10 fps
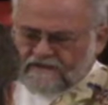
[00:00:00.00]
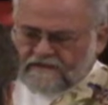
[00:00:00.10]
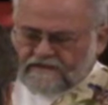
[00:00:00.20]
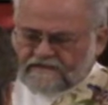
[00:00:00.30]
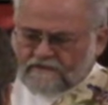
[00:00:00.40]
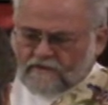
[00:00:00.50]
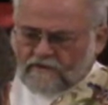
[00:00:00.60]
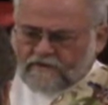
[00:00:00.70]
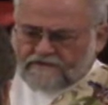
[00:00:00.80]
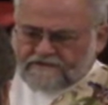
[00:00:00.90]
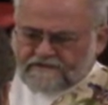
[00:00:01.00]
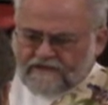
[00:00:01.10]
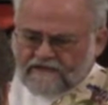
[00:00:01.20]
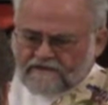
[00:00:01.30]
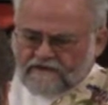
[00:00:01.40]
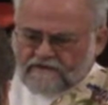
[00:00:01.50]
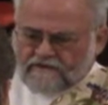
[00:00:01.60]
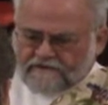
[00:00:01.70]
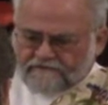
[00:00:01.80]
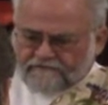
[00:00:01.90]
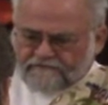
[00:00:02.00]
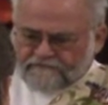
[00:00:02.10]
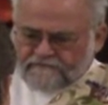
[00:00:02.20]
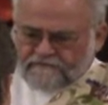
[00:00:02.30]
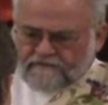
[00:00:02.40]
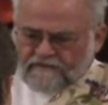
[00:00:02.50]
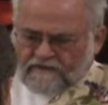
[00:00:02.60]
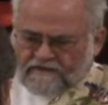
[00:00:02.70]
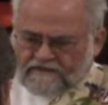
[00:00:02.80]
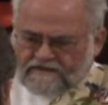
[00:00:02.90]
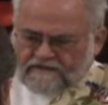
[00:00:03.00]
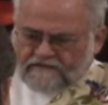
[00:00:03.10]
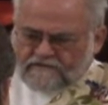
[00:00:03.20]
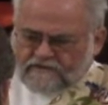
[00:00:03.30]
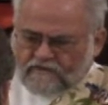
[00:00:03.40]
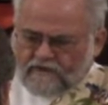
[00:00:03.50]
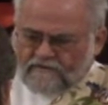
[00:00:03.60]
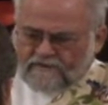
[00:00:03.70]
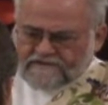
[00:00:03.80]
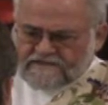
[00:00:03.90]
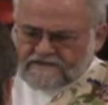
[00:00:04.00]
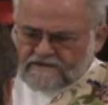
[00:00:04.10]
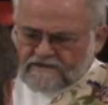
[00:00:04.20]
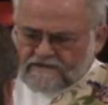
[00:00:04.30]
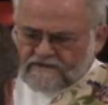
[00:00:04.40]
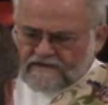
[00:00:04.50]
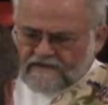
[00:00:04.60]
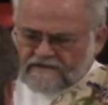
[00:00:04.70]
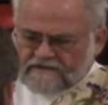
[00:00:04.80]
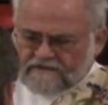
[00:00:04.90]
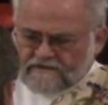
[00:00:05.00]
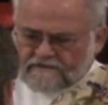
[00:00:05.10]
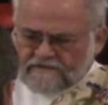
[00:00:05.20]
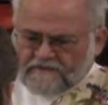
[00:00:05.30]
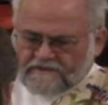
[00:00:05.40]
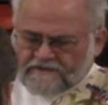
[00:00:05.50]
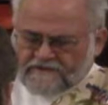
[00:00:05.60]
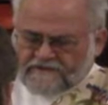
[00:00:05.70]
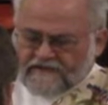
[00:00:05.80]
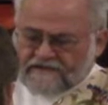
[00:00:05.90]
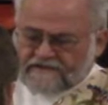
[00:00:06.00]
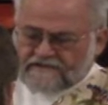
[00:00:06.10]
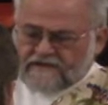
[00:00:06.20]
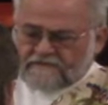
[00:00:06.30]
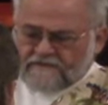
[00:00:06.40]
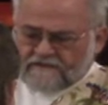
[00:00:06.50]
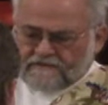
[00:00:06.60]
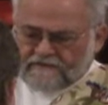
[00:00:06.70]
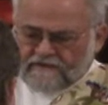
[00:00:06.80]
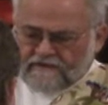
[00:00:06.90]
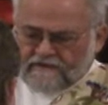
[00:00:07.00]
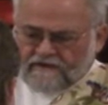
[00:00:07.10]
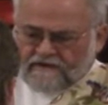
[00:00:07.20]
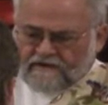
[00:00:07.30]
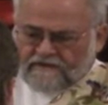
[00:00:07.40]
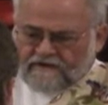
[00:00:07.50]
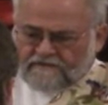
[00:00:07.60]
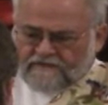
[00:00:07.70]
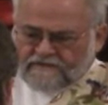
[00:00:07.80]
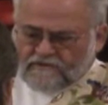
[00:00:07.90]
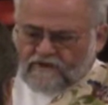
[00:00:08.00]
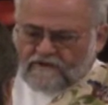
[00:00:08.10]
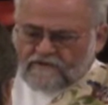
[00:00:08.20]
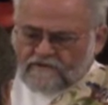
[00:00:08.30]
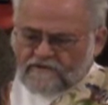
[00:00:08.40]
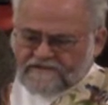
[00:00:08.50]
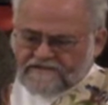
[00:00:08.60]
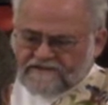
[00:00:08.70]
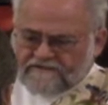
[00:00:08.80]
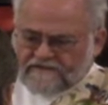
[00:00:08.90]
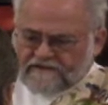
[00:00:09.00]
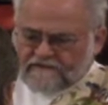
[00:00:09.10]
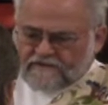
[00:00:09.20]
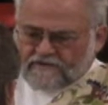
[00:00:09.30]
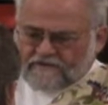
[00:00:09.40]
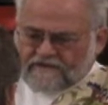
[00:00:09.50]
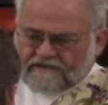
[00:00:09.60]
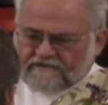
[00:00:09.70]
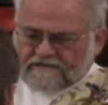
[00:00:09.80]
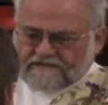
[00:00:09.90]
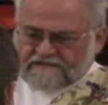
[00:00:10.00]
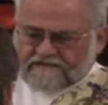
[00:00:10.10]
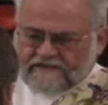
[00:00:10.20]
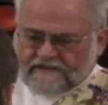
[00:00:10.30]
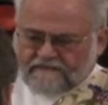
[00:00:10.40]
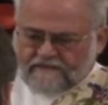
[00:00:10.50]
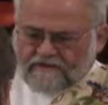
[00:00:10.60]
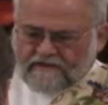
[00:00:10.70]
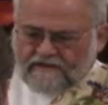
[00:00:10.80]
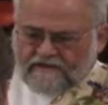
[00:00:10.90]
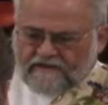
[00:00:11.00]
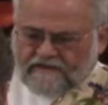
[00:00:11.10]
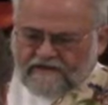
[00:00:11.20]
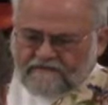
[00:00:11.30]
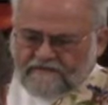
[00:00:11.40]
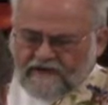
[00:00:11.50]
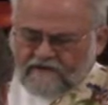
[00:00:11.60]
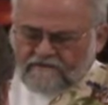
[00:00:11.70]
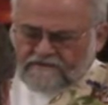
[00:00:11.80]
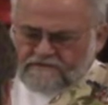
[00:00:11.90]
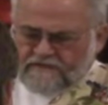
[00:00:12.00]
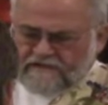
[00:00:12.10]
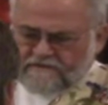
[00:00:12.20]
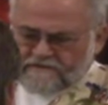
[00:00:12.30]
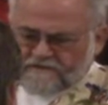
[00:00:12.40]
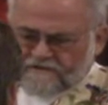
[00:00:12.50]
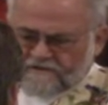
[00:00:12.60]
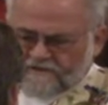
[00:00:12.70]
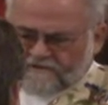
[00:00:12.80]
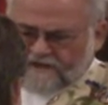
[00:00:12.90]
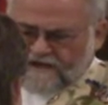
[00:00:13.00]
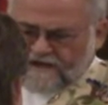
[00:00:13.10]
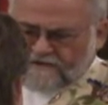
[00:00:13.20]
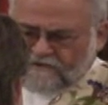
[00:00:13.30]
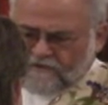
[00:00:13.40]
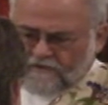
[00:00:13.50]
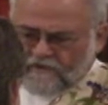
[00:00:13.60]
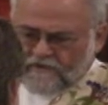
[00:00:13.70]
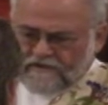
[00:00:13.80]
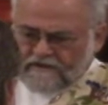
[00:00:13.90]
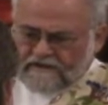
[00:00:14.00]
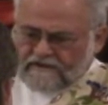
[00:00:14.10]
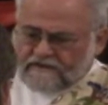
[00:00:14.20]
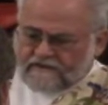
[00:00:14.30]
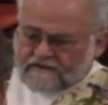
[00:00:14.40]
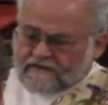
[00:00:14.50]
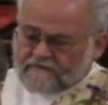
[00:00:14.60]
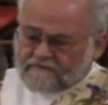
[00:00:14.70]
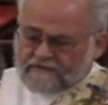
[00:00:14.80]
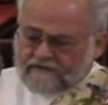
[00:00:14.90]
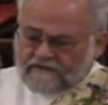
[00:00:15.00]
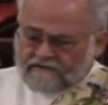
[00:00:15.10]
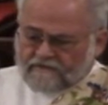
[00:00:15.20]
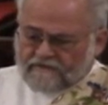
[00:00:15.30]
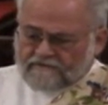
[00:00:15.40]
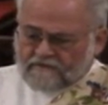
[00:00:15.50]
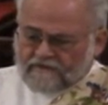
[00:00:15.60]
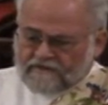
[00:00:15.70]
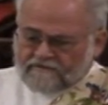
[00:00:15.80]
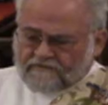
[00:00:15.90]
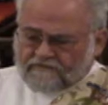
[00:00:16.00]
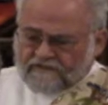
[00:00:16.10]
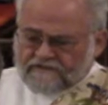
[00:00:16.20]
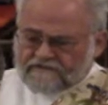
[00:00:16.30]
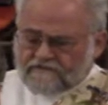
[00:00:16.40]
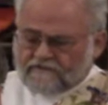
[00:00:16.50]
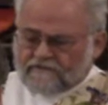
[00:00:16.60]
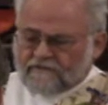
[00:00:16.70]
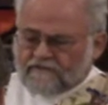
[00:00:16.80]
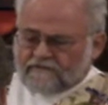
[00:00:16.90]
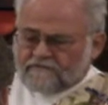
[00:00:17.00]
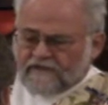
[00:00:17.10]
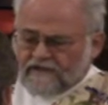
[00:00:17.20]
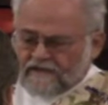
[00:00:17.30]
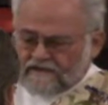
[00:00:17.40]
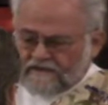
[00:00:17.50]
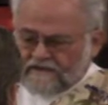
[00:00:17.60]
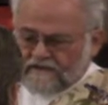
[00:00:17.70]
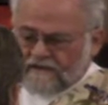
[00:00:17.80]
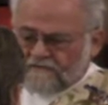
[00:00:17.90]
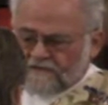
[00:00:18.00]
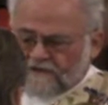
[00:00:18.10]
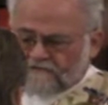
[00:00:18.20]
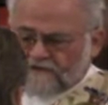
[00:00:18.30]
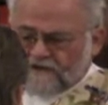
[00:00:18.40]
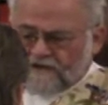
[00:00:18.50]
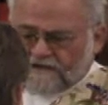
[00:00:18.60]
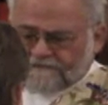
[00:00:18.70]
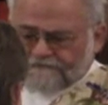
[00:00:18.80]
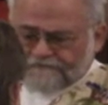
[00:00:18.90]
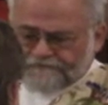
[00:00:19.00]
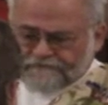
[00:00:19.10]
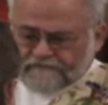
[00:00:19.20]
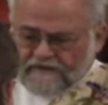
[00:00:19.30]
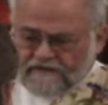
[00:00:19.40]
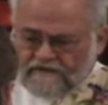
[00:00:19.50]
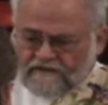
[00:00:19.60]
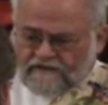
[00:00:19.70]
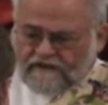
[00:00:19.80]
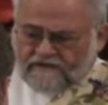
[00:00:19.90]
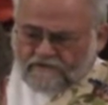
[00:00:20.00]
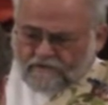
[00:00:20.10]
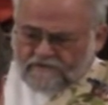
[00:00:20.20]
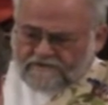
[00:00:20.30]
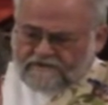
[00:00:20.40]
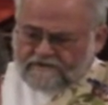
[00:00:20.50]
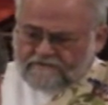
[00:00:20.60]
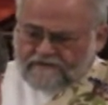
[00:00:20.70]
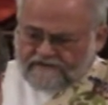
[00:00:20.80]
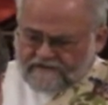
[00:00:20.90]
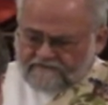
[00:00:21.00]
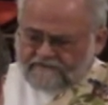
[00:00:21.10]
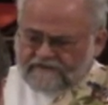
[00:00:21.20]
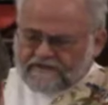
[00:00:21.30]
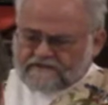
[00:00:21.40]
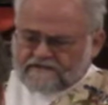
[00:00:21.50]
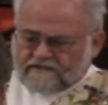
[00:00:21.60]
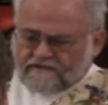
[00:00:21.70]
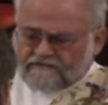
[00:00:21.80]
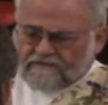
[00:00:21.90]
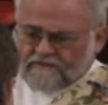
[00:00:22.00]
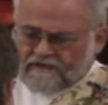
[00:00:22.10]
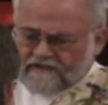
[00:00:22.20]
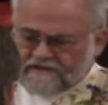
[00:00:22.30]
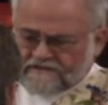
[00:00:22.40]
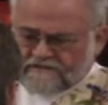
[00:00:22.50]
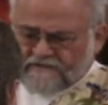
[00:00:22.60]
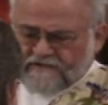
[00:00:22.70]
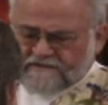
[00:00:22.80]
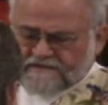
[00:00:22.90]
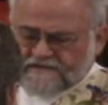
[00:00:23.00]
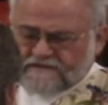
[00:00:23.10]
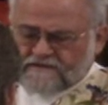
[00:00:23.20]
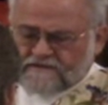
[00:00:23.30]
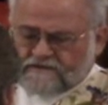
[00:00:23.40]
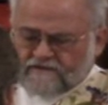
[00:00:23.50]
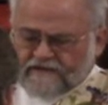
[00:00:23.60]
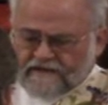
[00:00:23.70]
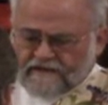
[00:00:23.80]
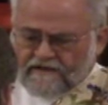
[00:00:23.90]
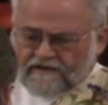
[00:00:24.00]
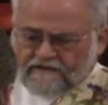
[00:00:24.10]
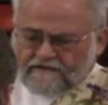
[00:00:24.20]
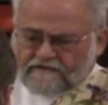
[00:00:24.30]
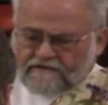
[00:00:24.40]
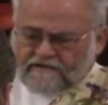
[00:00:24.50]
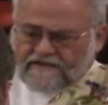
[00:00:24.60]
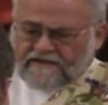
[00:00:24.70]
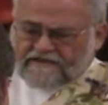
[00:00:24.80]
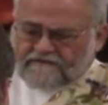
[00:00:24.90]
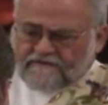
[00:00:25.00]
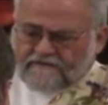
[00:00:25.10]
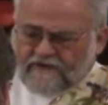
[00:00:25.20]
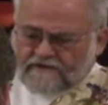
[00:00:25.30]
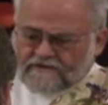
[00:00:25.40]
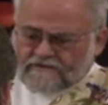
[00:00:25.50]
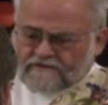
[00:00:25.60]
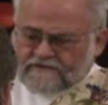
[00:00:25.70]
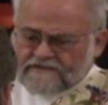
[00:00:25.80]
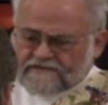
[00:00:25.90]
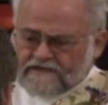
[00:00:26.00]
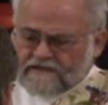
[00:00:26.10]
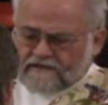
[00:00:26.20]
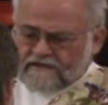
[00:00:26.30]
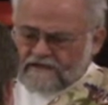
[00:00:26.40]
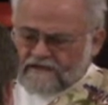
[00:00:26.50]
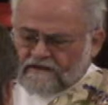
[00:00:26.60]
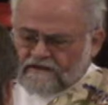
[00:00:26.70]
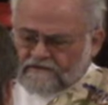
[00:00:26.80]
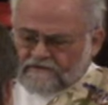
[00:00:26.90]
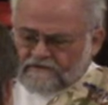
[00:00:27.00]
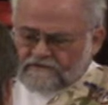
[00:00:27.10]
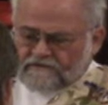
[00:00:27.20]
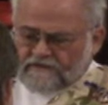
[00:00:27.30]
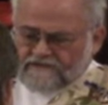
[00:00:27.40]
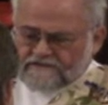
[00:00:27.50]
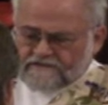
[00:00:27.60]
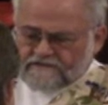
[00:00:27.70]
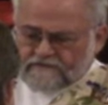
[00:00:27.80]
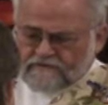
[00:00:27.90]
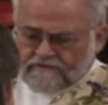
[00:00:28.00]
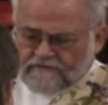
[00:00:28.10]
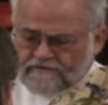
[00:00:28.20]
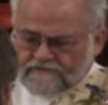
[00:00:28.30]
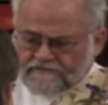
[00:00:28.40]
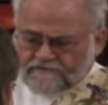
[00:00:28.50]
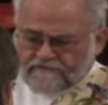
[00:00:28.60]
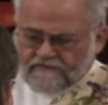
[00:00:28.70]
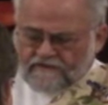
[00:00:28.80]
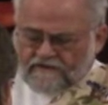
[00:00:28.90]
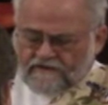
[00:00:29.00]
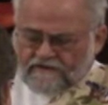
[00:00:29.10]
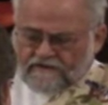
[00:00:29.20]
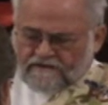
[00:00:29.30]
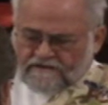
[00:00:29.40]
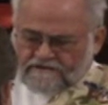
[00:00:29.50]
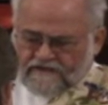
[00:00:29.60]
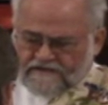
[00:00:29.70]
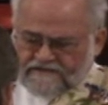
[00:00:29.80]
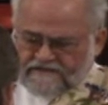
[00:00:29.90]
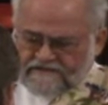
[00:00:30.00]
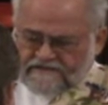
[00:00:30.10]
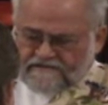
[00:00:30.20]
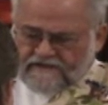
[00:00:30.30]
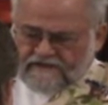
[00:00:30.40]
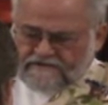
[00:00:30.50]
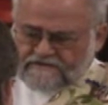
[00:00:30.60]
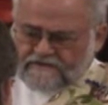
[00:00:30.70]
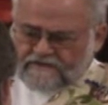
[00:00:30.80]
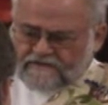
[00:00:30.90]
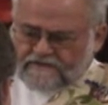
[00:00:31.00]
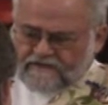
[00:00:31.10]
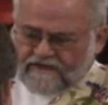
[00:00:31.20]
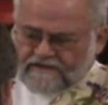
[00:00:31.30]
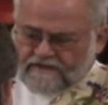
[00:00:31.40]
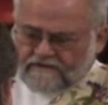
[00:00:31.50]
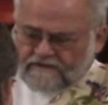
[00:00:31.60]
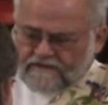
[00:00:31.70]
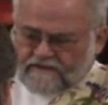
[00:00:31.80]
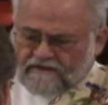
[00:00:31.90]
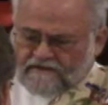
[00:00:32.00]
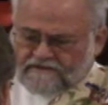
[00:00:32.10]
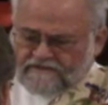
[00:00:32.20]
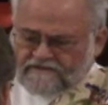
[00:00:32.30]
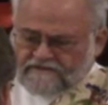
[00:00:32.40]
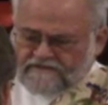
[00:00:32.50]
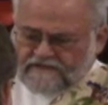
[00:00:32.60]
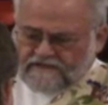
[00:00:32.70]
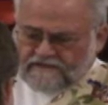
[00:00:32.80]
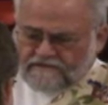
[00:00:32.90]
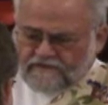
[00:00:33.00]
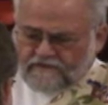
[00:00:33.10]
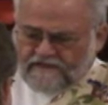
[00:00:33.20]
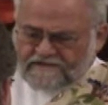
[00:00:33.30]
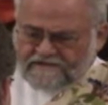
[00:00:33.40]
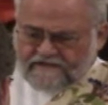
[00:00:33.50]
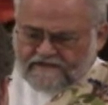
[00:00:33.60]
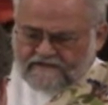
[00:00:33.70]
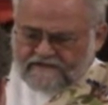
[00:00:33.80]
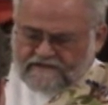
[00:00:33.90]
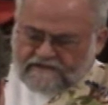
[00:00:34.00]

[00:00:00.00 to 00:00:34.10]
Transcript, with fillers: yet the world did not know him. He came to what was his own, and his own people did not accept him. But to all who received him, who believed in his name, he gave power to become children of God, who were born not of blood or of the will of the flesh or of the will of man, but of God. And the Word became flesh and lived among us, and we have seen his glory, the glory as of a Father's only Son, full of grace and truth. John testified to him and cried out, "This was he of whom I said,